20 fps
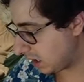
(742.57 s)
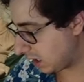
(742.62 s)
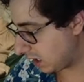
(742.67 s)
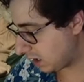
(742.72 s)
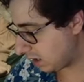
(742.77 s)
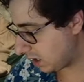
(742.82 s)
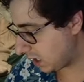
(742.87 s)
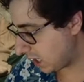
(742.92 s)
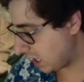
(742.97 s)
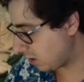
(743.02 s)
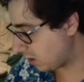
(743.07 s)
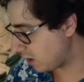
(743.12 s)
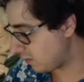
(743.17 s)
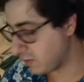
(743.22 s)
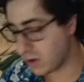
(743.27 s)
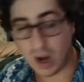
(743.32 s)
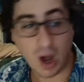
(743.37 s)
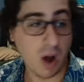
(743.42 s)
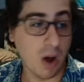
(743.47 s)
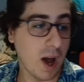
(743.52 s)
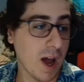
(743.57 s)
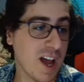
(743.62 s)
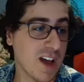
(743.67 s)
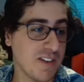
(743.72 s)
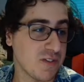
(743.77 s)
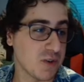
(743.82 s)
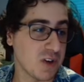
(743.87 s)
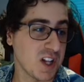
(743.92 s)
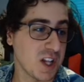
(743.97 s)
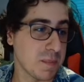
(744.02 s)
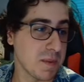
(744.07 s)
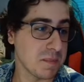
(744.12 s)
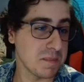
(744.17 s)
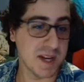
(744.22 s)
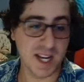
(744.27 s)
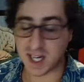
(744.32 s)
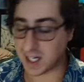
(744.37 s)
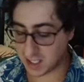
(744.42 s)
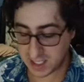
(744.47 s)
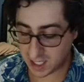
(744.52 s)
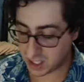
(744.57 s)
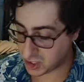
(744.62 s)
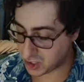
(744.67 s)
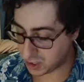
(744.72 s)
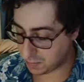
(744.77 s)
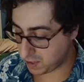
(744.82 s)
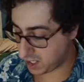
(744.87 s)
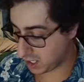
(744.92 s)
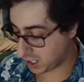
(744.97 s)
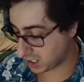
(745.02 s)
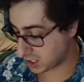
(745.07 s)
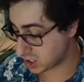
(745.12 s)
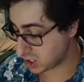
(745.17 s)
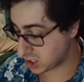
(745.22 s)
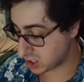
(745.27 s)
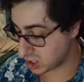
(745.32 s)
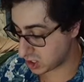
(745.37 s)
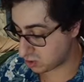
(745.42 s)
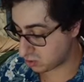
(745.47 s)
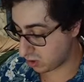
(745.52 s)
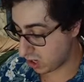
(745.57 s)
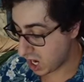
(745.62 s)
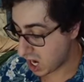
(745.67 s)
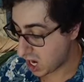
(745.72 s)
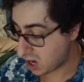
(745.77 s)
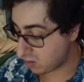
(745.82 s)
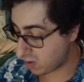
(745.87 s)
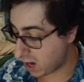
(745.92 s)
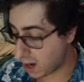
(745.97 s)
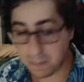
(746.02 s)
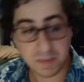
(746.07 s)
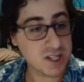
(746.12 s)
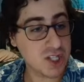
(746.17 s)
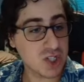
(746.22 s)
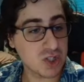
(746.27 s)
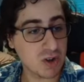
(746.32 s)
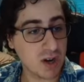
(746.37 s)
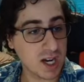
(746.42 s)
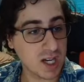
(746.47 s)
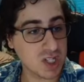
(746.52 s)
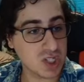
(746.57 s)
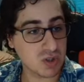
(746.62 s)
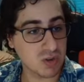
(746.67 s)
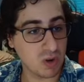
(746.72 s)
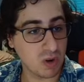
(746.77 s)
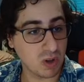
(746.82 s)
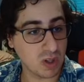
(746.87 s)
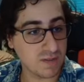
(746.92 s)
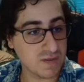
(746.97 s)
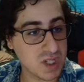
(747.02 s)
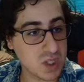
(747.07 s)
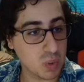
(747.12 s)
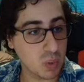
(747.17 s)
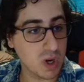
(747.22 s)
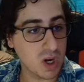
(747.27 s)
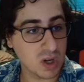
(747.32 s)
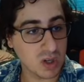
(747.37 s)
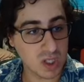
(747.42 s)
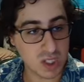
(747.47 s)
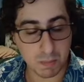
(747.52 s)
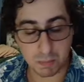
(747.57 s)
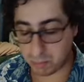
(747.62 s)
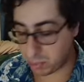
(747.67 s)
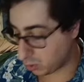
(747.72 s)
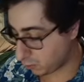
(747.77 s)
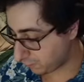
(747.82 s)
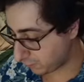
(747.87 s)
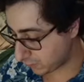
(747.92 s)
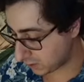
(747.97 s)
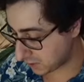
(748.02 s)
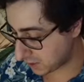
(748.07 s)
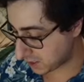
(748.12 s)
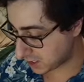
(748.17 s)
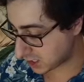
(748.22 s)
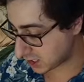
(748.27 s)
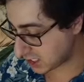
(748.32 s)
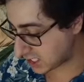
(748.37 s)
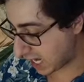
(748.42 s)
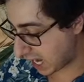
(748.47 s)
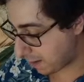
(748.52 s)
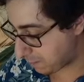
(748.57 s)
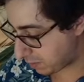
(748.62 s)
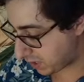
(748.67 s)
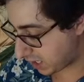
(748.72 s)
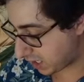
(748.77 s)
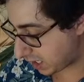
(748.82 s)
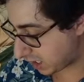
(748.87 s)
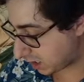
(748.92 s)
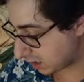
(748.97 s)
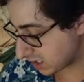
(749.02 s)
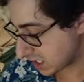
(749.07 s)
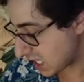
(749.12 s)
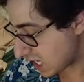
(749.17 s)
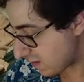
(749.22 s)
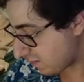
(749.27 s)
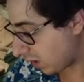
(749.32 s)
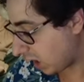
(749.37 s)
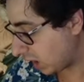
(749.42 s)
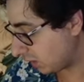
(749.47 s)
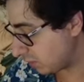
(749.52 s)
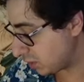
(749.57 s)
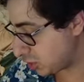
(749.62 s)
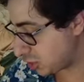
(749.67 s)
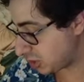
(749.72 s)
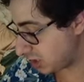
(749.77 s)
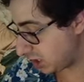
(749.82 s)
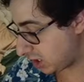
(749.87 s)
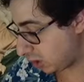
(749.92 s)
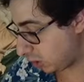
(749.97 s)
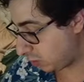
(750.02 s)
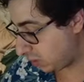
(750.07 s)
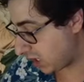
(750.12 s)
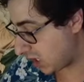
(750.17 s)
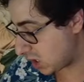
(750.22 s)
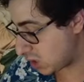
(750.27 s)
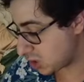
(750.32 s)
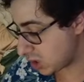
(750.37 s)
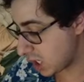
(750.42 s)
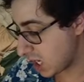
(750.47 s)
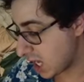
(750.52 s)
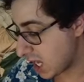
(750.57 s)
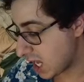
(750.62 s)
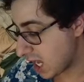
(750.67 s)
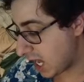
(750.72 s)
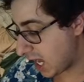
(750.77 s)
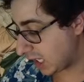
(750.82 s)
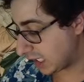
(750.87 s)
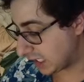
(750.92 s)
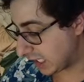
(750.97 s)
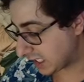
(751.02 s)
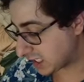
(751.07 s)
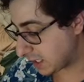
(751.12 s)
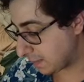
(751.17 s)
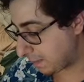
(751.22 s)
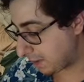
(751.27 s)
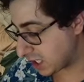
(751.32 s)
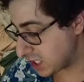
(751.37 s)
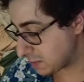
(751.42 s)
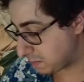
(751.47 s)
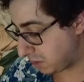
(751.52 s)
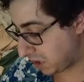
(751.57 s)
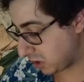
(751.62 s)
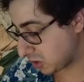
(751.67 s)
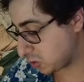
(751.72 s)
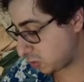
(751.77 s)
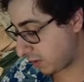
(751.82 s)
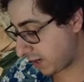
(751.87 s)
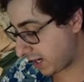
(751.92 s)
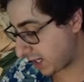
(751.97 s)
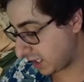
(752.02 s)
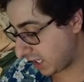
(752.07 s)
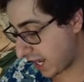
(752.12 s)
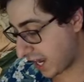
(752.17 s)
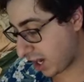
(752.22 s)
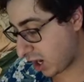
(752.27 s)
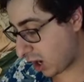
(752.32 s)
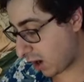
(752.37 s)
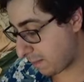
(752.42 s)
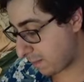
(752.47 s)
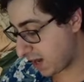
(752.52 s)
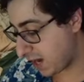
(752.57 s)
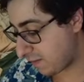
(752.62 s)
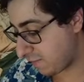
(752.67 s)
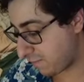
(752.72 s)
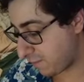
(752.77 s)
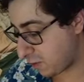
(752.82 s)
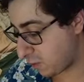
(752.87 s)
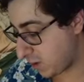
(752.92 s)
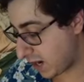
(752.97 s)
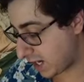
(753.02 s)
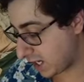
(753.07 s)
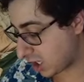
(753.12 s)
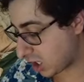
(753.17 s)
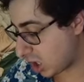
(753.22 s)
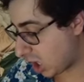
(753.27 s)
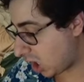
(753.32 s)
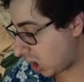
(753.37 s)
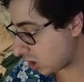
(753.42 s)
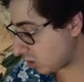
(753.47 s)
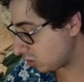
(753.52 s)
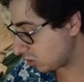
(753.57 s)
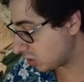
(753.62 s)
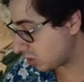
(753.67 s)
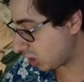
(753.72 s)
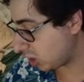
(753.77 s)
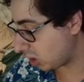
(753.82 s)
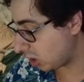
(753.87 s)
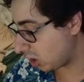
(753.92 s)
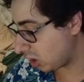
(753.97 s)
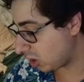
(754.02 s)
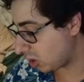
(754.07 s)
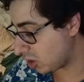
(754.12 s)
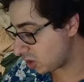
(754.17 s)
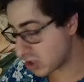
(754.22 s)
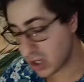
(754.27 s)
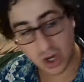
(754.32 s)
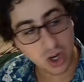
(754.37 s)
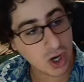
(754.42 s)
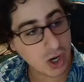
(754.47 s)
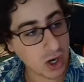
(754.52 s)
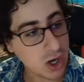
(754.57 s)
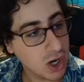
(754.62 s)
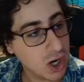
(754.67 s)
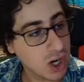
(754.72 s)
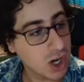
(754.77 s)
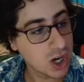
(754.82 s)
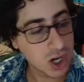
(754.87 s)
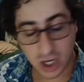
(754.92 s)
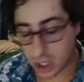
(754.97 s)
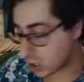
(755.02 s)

Uh, I don't even know. I haven't really been paying attention, to be honest. The Rapid Strike, Scroll of Swirls, Bouffalant, Tepig, Devolve and shit, Honedge, Electabuzz, Baltoy, Gligar, Mienfoo, and Conkeldurr. Her Dur,